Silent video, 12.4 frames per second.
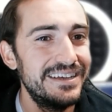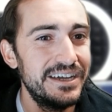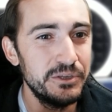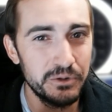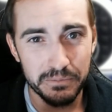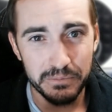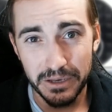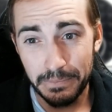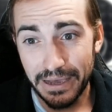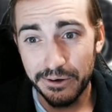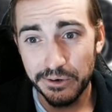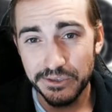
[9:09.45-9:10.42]
you want to be a
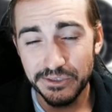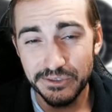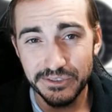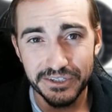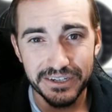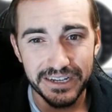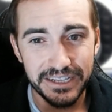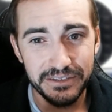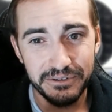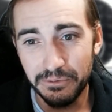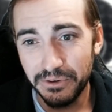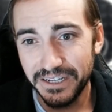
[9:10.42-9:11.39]
power user and you
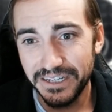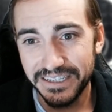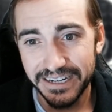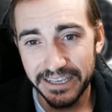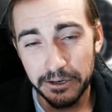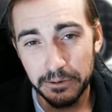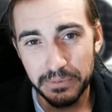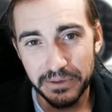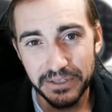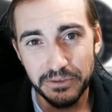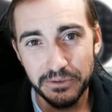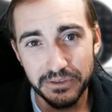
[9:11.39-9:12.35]
don't want any kind of help
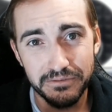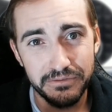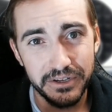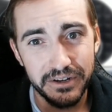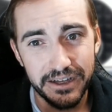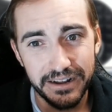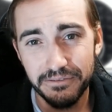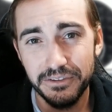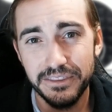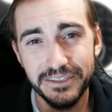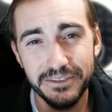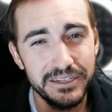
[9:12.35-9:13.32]
and you can figure out
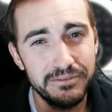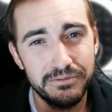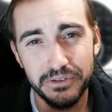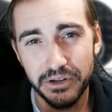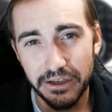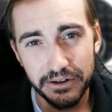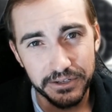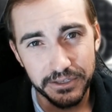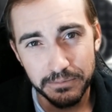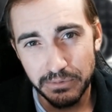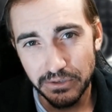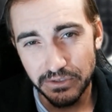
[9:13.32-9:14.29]
everything you need to figure out on
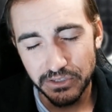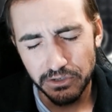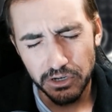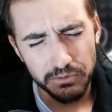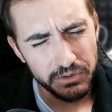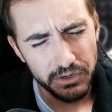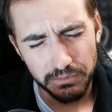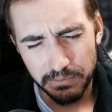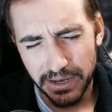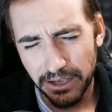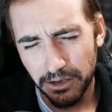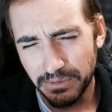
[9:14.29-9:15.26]
computers on your own, go by
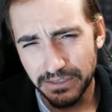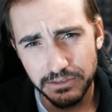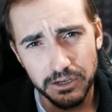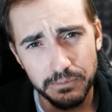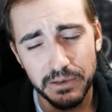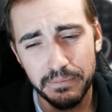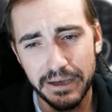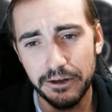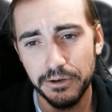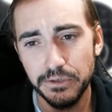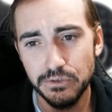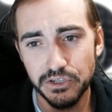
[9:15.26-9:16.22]
all means, go be a power
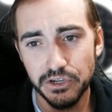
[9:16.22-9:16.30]
user,